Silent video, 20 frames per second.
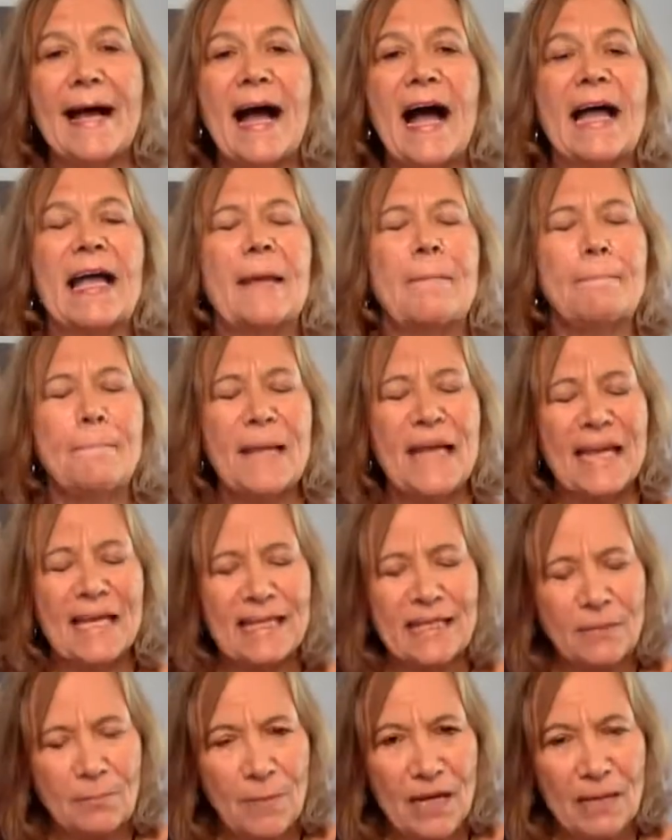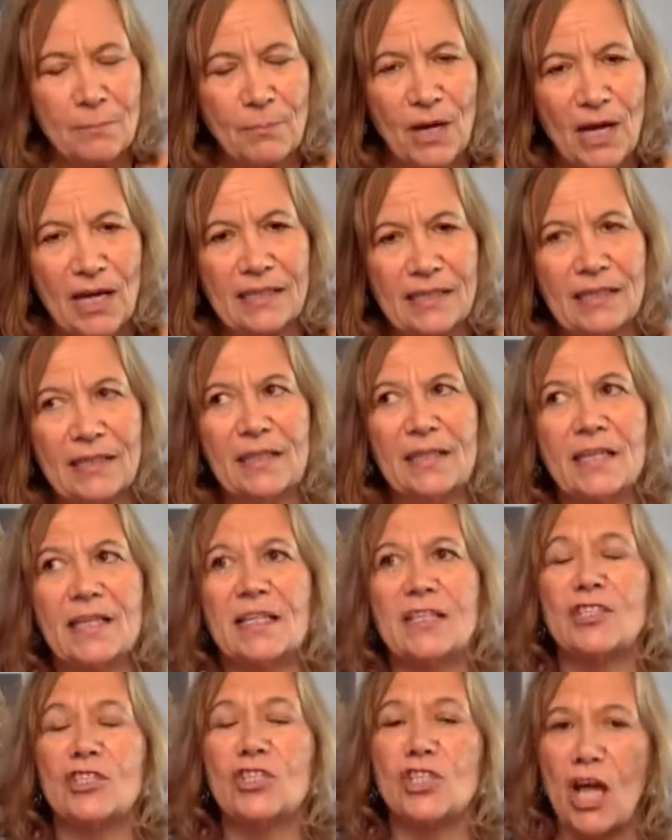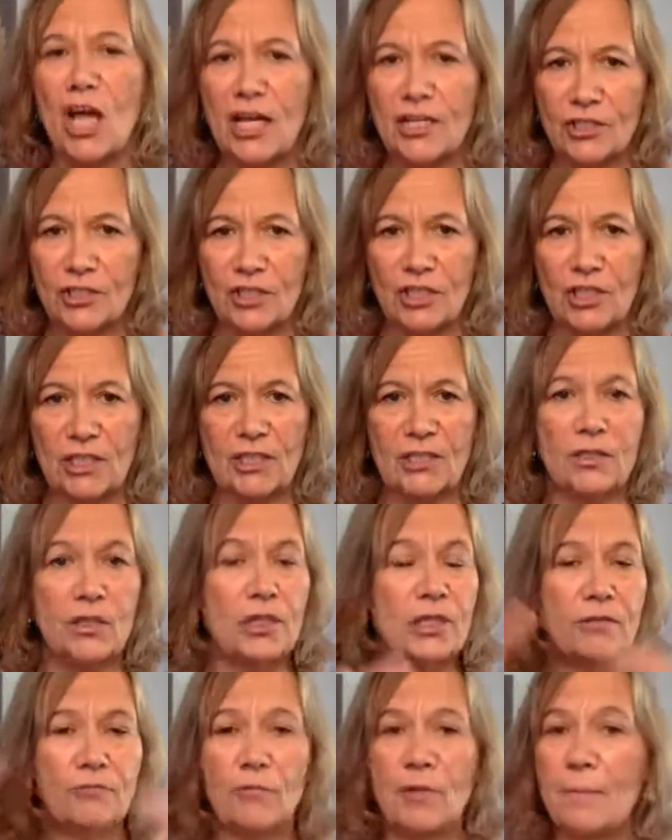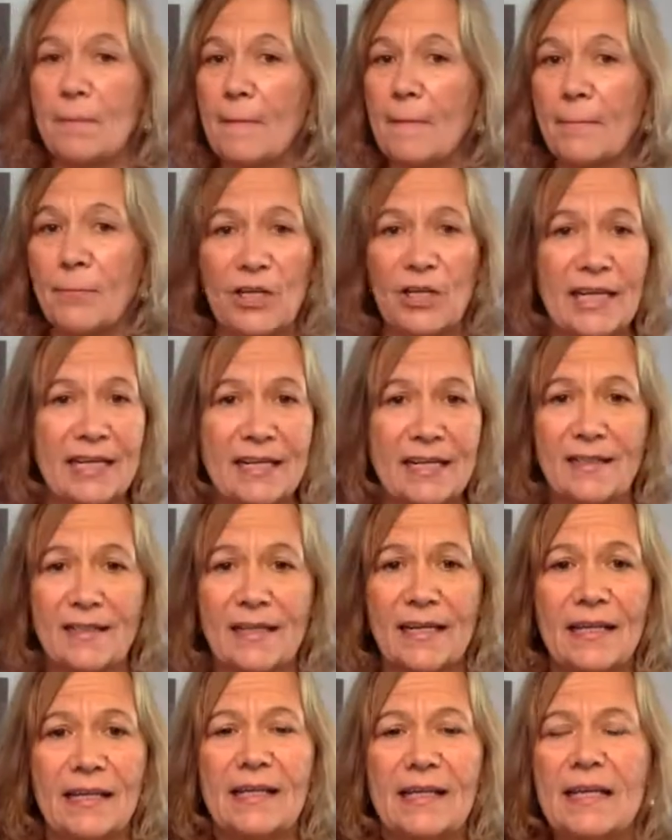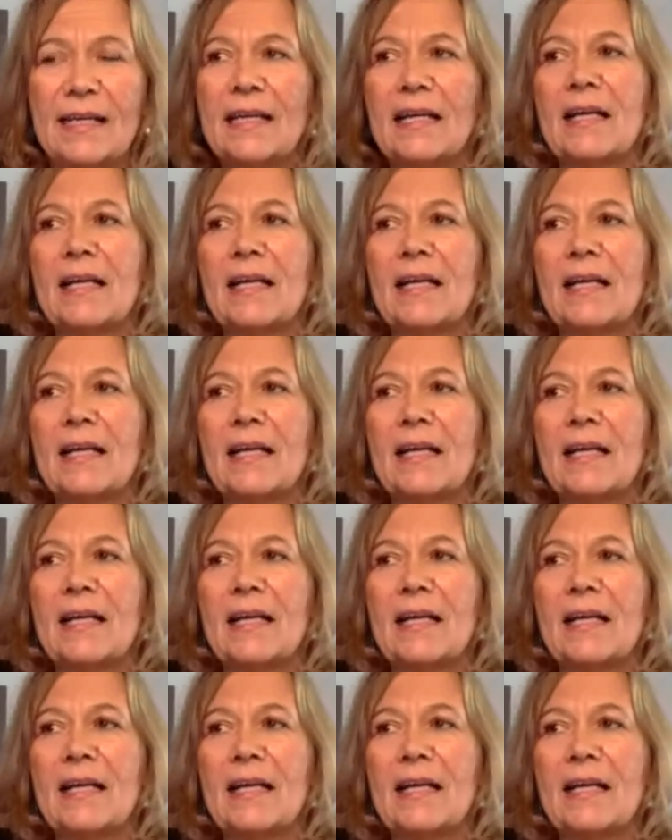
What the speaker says: I had pain in my body, exhaustion, couldn't remember anything.